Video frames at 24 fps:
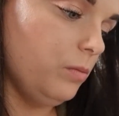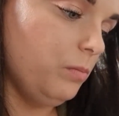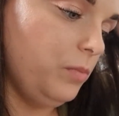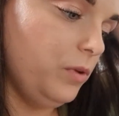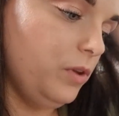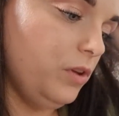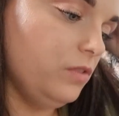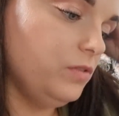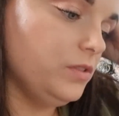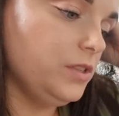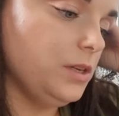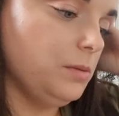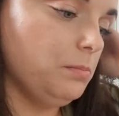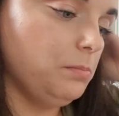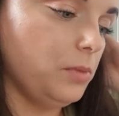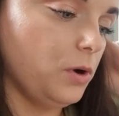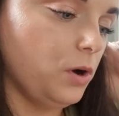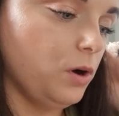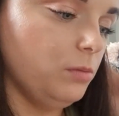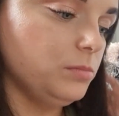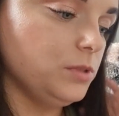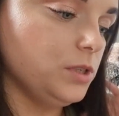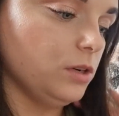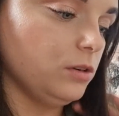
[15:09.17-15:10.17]

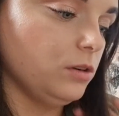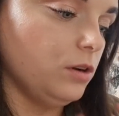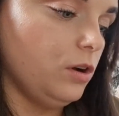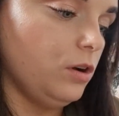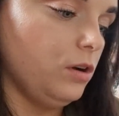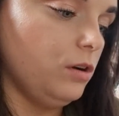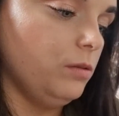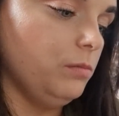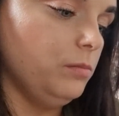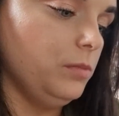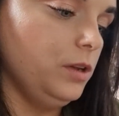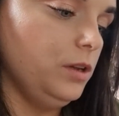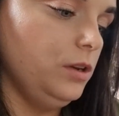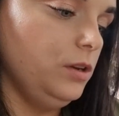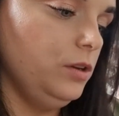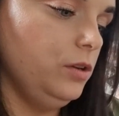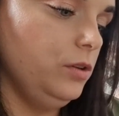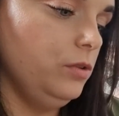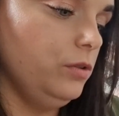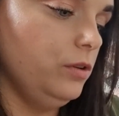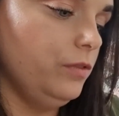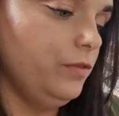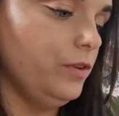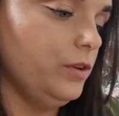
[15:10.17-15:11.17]
birthdaybomb.com
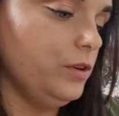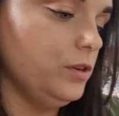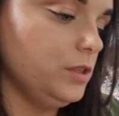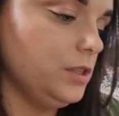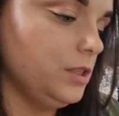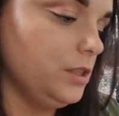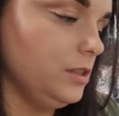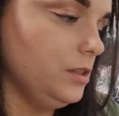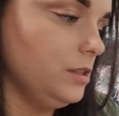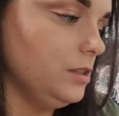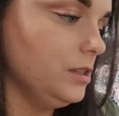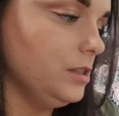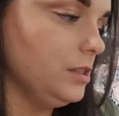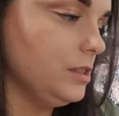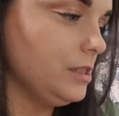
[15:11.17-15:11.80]
Universal